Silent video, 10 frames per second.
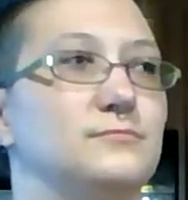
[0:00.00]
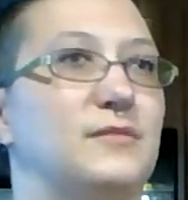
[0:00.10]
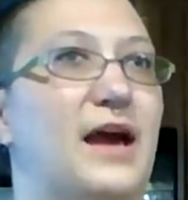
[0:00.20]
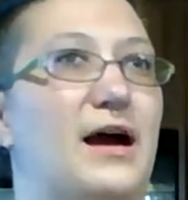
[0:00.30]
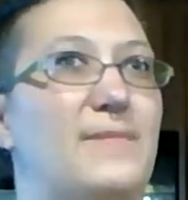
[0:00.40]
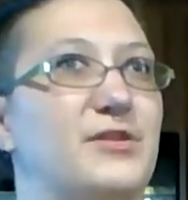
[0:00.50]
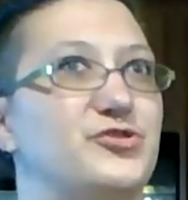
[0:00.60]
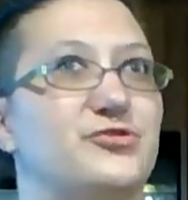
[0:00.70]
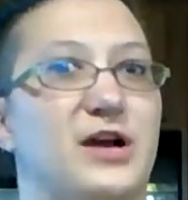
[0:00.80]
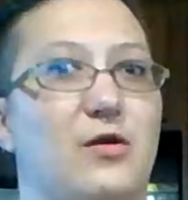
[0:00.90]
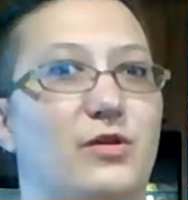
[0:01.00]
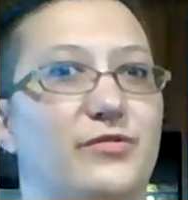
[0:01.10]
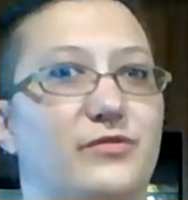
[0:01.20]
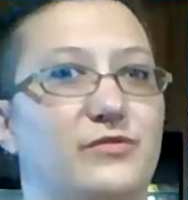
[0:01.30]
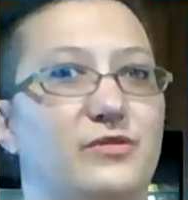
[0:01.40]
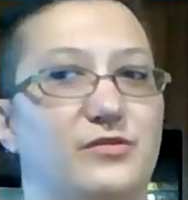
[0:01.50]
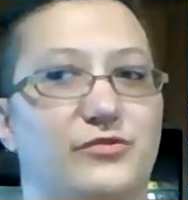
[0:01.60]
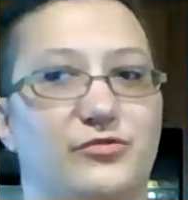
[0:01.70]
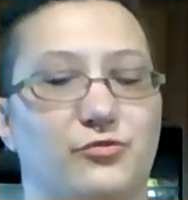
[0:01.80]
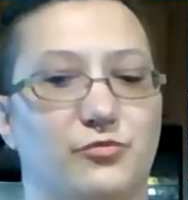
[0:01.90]
Yeah, I'm not sure how else to
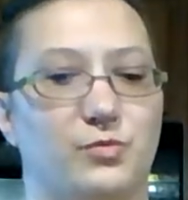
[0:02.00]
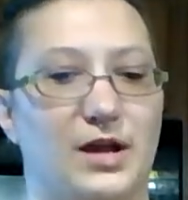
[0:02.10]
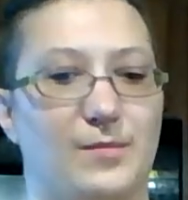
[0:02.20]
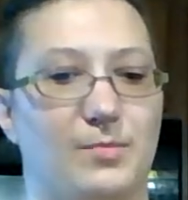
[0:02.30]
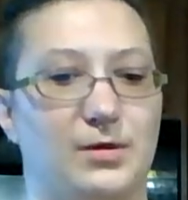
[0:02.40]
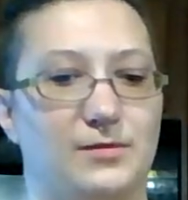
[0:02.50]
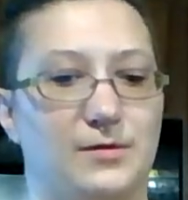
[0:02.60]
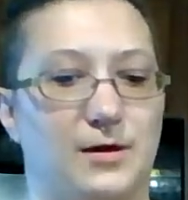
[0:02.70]
describe it,